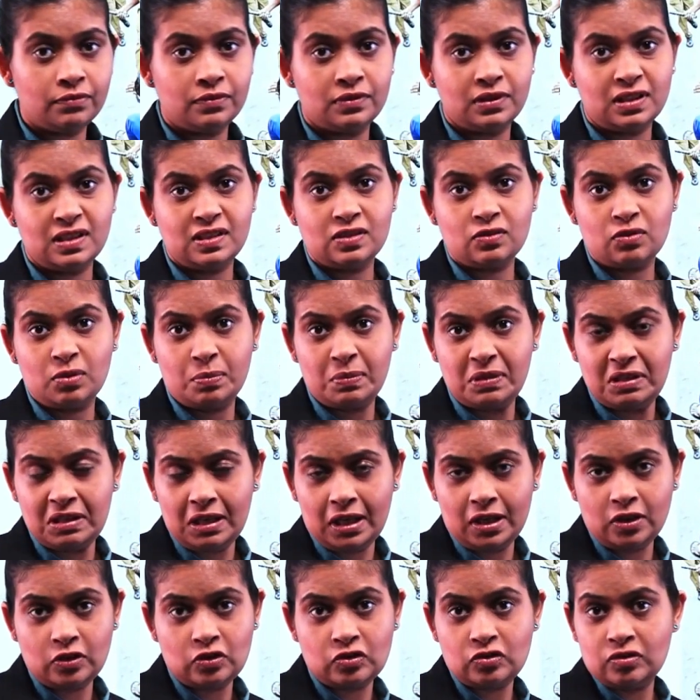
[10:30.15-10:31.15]

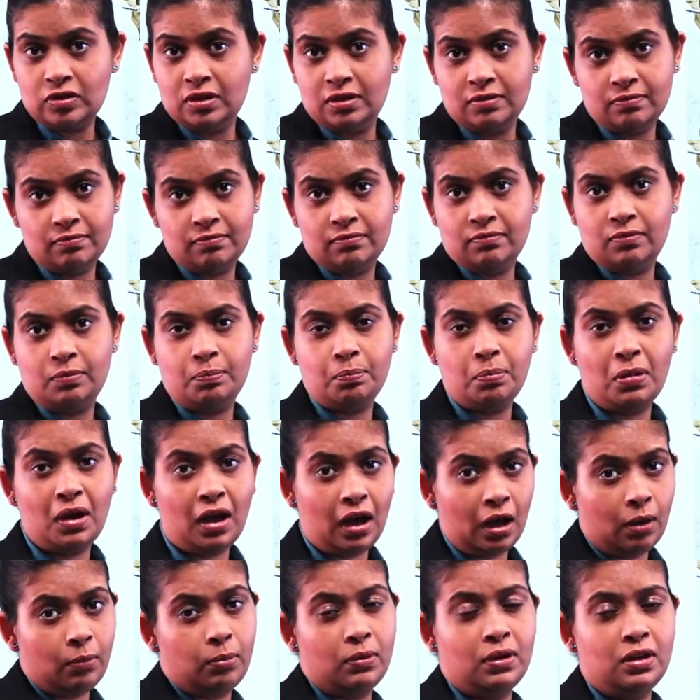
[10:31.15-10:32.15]
discrimination,
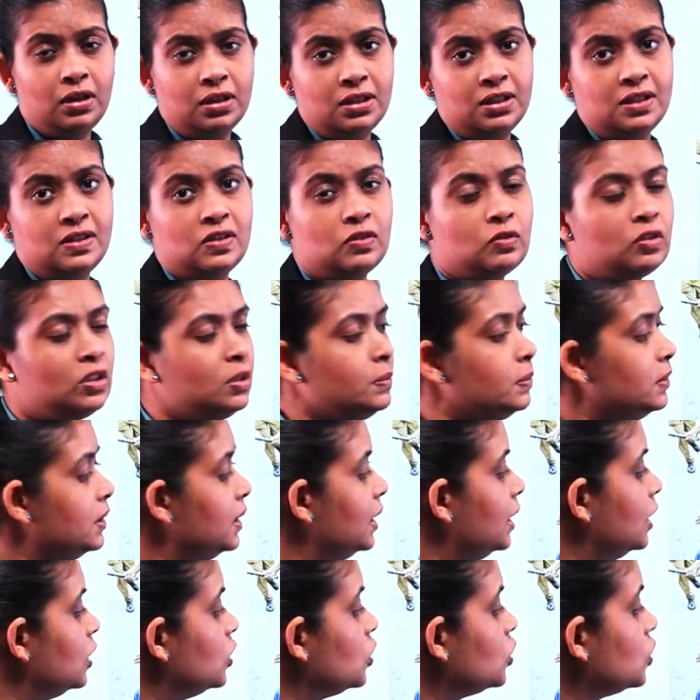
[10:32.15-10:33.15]
power
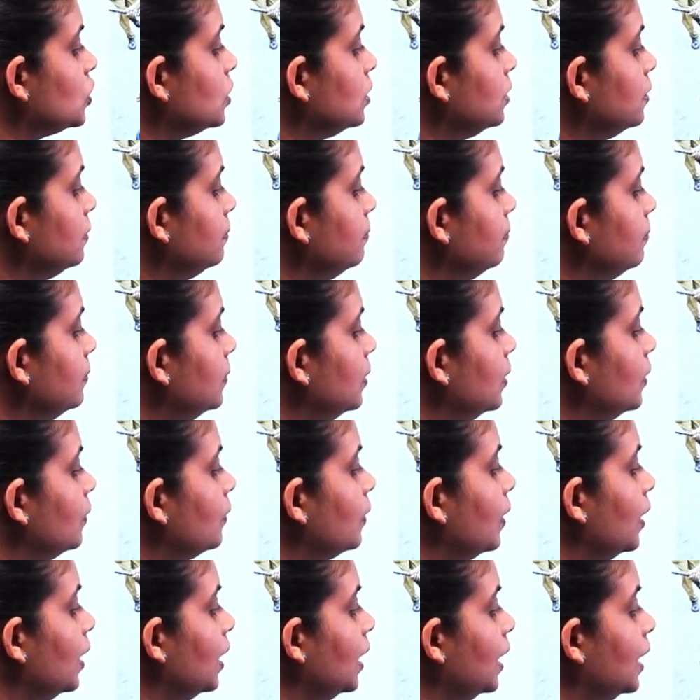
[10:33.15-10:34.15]
discrimination,
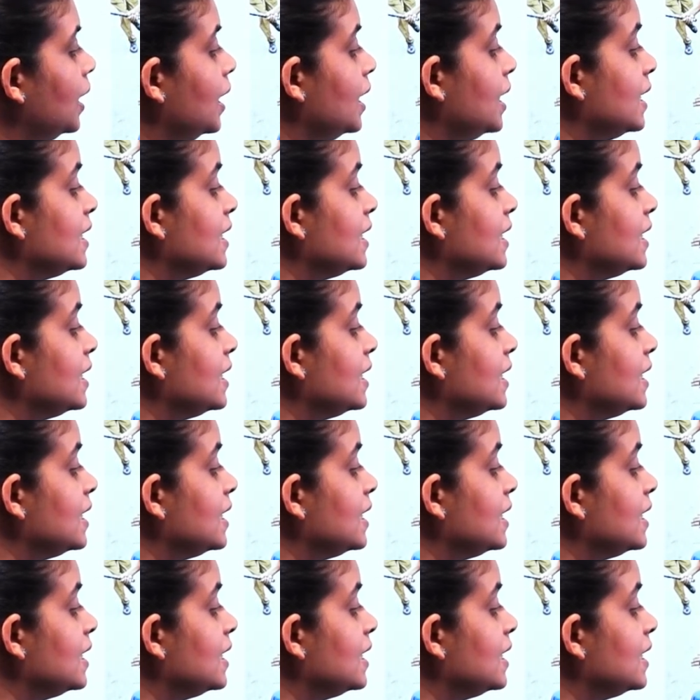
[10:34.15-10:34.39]
okay,